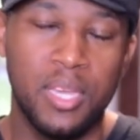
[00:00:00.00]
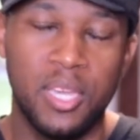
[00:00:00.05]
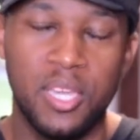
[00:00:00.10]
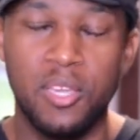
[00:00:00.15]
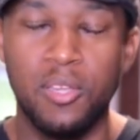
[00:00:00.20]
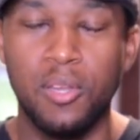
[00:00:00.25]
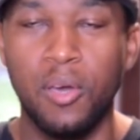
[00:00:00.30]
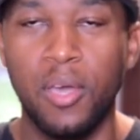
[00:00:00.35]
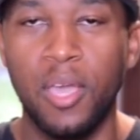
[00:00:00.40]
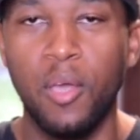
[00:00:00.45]

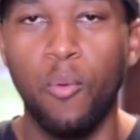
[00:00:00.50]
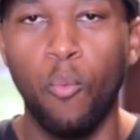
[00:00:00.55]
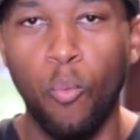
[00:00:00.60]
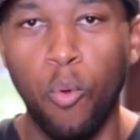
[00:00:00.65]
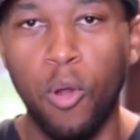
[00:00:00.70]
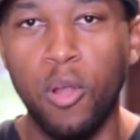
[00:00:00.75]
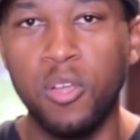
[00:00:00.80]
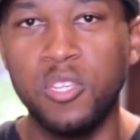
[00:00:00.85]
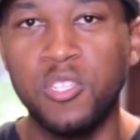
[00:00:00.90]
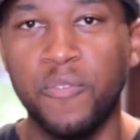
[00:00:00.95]
you know, it
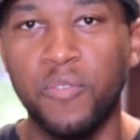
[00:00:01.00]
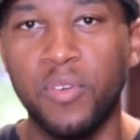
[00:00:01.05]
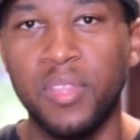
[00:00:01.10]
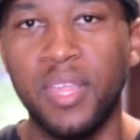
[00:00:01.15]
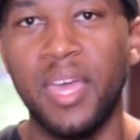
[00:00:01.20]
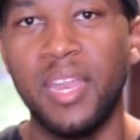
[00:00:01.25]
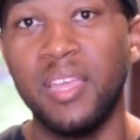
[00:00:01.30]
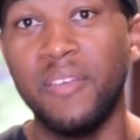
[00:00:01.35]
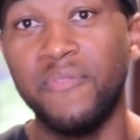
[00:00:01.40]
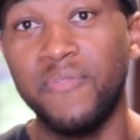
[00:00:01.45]
works for
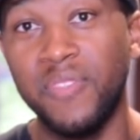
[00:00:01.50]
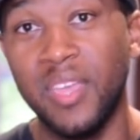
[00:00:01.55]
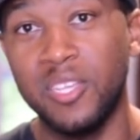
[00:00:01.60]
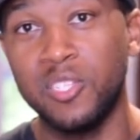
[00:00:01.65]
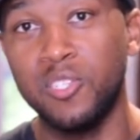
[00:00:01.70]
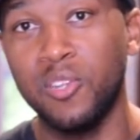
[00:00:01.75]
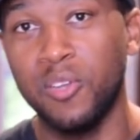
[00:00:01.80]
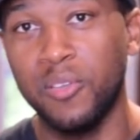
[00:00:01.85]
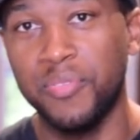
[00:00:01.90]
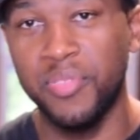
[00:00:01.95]
that if
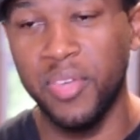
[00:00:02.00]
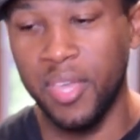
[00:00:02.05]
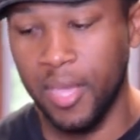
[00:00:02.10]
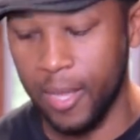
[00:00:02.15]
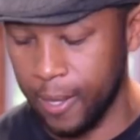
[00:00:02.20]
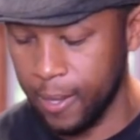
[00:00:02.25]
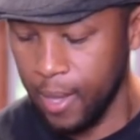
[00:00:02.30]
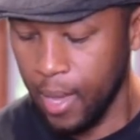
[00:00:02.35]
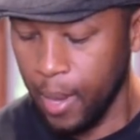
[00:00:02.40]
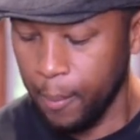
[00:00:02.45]
that's your
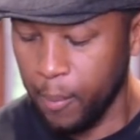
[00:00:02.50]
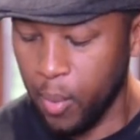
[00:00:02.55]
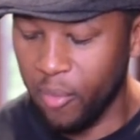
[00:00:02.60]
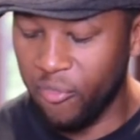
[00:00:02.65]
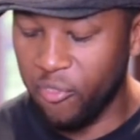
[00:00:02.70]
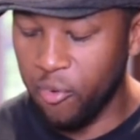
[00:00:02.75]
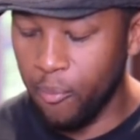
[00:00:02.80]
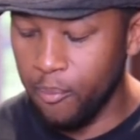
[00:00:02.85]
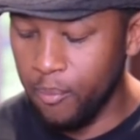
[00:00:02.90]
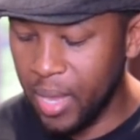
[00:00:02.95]
thing.
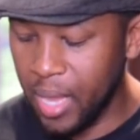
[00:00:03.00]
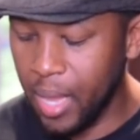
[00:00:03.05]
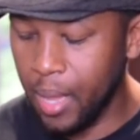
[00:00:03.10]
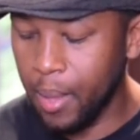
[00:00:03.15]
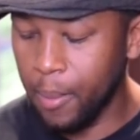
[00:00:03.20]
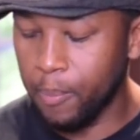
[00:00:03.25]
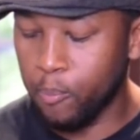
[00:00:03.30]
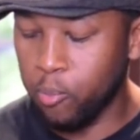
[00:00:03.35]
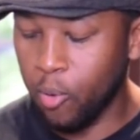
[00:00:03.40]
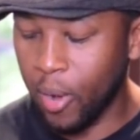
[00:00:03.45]
But for
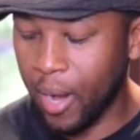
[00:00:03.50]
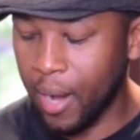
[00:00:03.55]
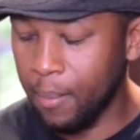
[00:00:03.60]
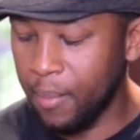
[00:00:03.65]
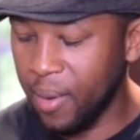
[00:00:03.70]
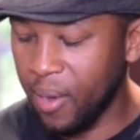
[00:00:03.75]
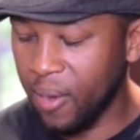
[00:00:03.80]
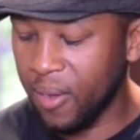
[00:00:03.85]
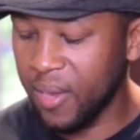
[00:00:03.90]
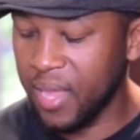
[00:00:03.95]
me,
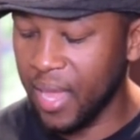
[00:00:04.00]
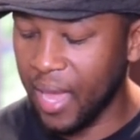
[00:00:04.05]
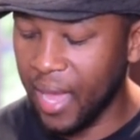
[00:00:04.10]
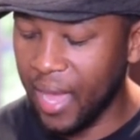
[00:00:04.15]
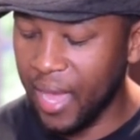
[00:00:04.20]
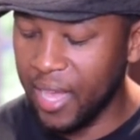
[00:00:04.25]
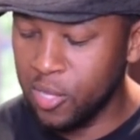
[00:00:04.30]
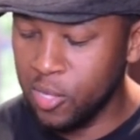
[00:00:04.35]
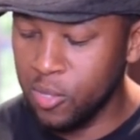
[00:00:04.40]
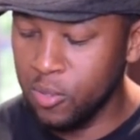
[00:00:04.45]
primarily,
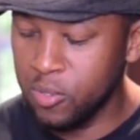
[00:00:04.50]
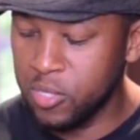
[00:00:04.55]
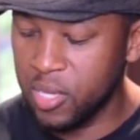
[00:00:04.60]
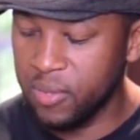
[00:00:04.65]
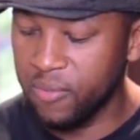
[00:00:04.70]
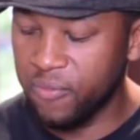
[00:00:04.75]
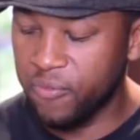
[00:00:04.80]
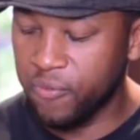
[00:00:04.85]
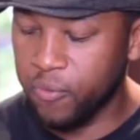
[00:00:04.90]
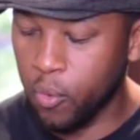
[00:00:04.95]
I use
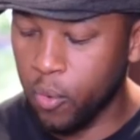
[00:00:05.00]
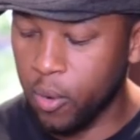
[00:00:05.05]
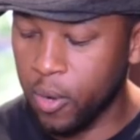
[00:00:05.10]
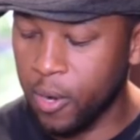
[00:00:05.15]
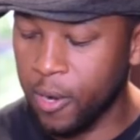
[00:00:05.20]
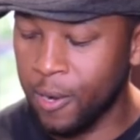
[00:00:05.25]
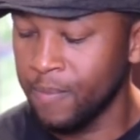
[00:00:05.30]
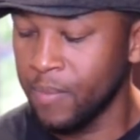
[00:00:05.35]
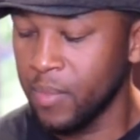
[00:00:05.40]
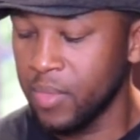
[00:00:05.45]
it
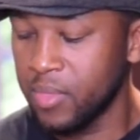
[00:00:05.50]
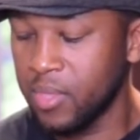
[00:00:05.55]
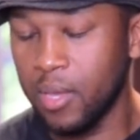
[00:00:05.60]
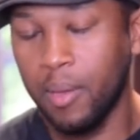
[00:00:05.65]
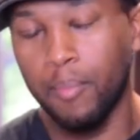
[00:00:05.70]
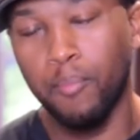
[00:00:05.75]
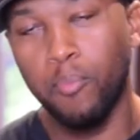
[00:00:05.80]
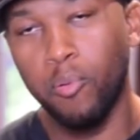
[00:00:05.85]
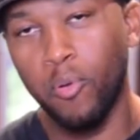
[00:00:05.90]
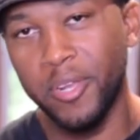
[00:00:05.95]
for the
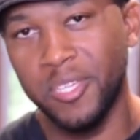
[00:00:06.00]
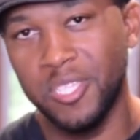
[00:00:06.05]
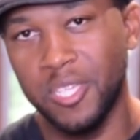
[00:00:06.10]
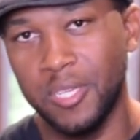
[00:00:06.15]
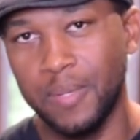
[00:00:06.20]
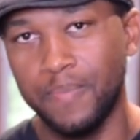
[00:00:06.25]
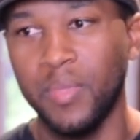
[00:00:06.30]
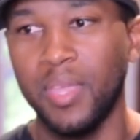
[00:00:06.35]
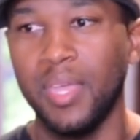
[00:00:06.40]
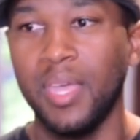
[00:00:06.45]
compression.
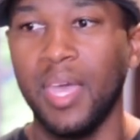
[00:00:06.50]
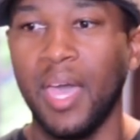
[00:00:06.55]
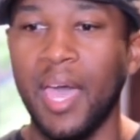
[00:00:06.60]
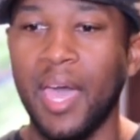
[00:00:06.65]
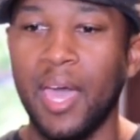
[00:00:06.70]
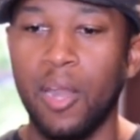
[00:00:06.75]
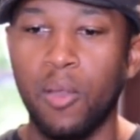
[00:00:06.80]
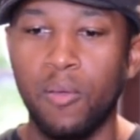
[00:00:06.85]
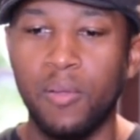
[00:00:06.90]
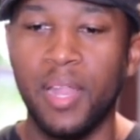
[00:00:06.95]

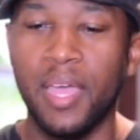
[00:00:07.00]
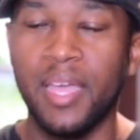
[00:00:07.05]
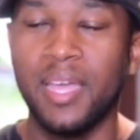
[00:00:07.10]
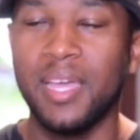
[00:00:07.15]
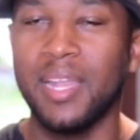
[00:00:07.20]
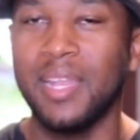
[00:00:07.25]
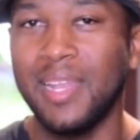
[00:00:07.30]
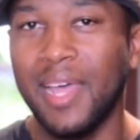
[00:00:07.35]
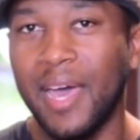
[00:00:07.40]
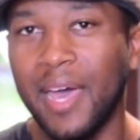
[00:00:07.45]
I don't like
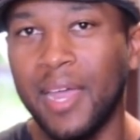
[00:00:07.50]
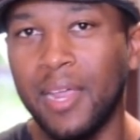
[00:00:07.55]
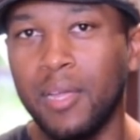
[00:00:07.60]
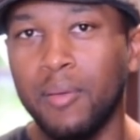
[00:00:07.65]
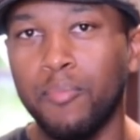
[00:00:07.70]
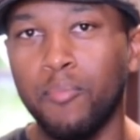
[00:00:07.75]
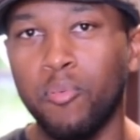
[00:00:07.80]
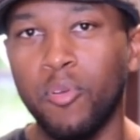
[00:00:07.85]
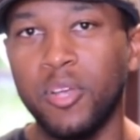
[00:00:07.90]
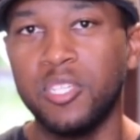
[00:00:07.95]
a lot of
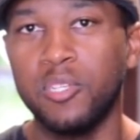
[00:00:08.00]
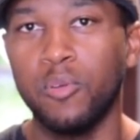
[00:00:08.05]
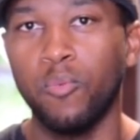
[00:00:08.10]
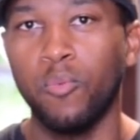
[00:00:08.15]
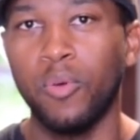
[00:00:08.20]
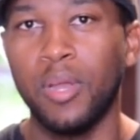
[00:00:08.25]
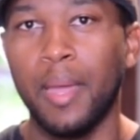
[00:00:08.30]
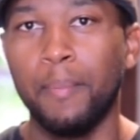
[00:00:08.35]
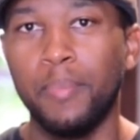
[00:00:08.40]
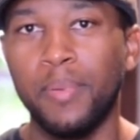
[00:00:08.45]
compression
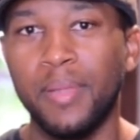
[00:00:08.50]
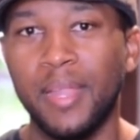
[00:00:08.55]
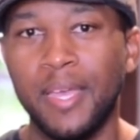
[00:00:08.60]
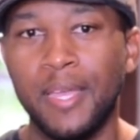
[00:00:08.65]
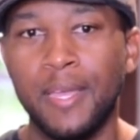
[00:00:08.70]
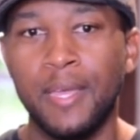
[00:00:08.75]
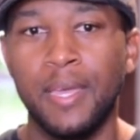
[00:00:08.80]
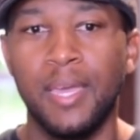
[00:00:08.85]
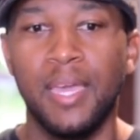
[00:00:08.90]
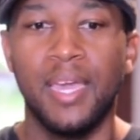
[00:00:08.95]
when I
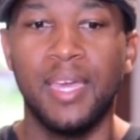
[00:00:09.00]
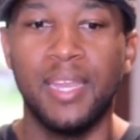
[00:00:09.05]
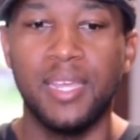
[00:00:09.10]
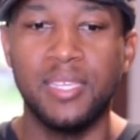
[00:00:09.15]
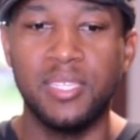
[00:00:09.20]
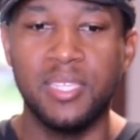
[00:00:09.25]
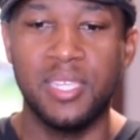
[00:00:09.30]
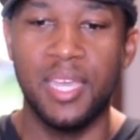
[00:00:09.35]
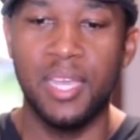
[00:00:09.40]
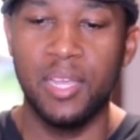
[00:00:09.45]
play, and
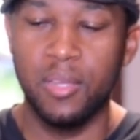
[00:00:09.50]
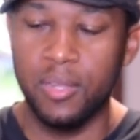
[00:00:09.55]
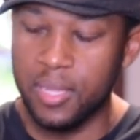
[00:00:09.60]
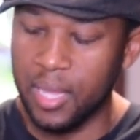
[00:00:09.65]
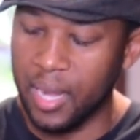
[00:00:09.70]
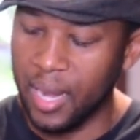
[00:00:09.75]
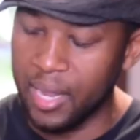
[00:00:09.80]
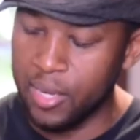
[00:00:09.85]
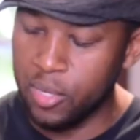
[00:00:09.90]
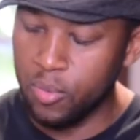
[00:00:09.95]
that's the thing
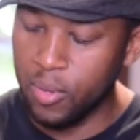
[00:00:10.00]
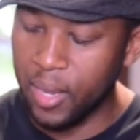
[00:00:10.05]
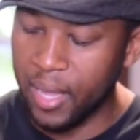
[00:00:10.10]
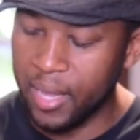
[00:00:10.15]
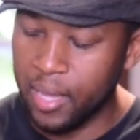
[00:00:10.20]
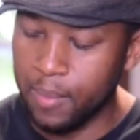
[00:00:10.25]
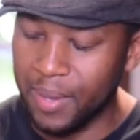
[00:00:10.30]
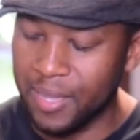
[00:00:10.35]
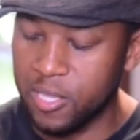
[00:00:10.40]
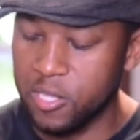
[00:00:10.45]
that I do
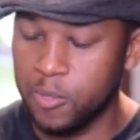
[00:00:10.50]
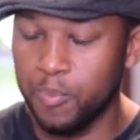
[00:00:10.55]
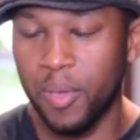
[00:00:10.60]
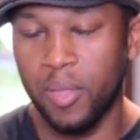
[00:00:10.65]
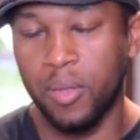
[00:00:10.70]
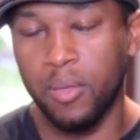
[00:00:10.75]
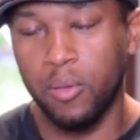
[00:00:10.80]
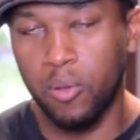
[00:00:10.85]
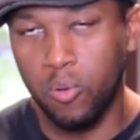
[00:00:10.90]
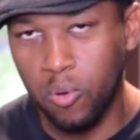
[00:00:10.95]
like about this
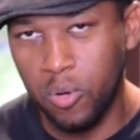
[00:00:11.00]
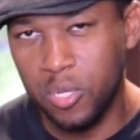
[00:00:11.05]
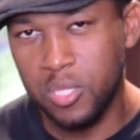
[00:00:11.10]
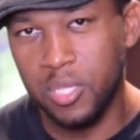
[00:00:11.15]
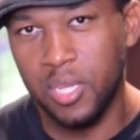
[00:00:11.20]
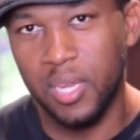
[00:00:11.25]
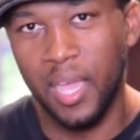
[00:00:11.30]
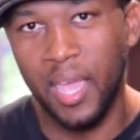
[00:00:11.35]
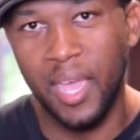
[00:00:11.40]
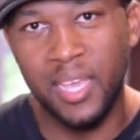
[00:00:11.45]
pedal. Of course,
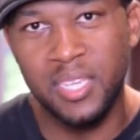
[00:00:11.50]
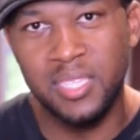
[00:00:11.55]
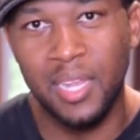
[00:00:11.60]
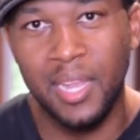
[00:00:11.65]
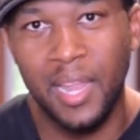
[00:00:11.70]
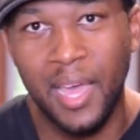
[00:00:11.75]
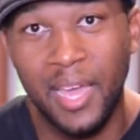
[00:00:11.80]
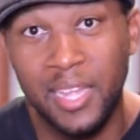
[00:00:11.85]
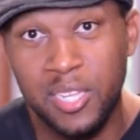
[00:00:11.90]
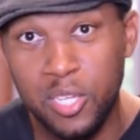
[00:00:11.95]
it has a
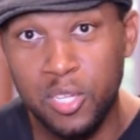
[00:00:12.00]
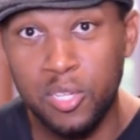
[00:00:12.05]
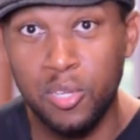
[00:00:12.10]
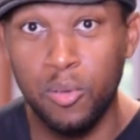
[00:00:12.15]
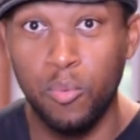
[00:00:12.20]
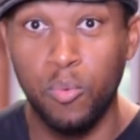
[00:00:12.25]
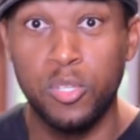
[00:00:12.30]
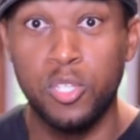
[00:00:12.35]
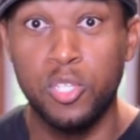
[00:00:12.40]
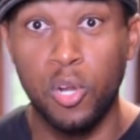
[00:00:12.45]
lot to do
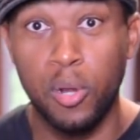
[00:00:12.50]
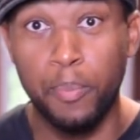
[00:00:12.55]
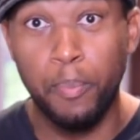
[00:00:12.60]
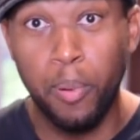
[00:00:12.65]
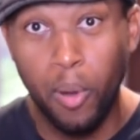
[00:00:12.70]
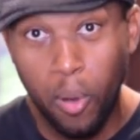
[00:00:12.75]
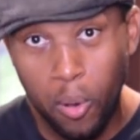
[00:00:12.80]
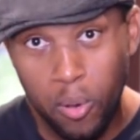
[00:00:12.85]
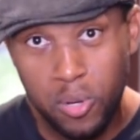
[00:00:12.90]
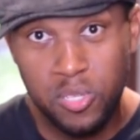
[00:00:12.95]
with your
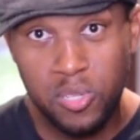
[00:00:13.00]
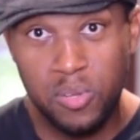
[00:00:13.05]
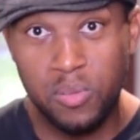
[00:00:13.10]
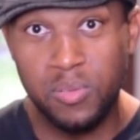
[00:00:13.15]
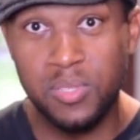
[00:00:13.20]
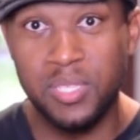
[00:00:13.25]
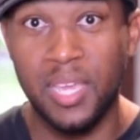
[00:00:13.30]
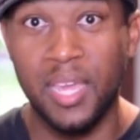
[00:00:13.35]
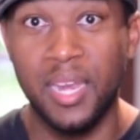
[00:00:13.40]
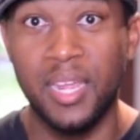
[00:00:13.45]
personal
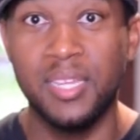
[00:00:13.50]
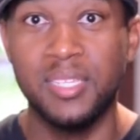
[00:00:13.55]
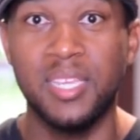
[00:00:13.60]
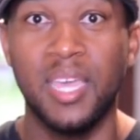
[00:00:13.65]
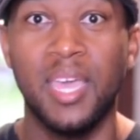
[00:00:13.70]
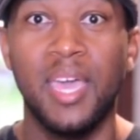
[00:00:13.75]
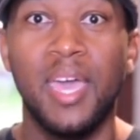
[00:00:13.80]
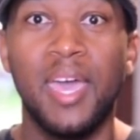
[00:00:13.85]
settings,